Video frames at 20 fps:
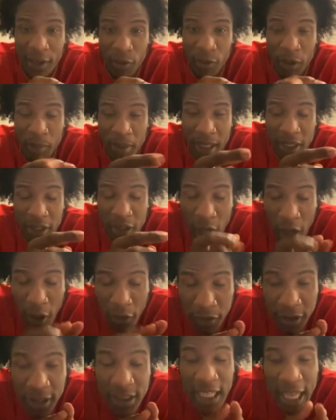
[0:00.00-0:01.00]
we play the
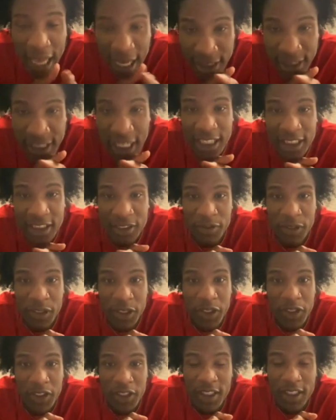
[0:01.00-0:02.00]
Dolphins at
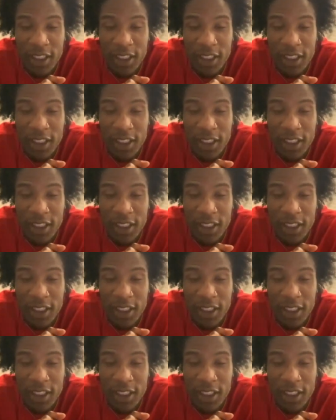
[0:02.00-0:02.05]
Jacksonville.